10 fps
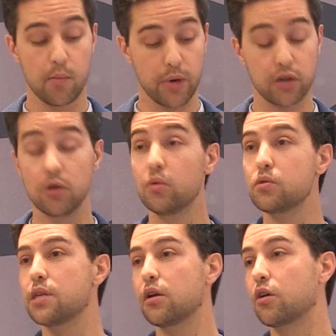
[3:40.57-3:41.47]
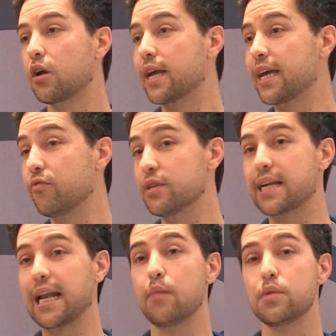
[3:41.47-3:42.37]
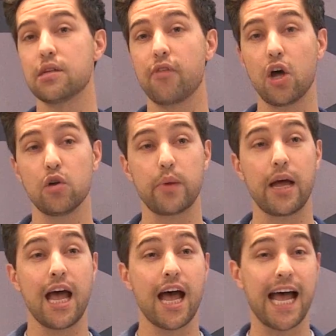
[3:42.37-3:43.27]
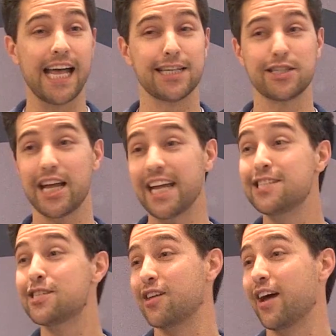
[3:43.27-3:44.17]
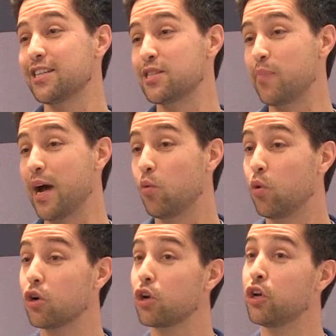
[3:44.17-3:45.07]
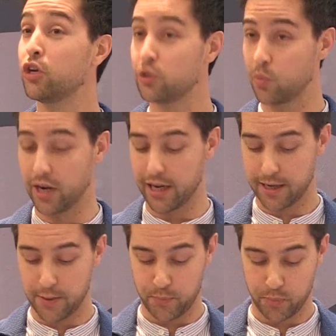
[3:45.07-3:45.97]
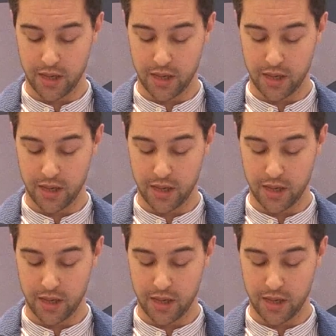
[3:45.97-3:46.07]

but can also give us glimmers of hope and insights about what could work.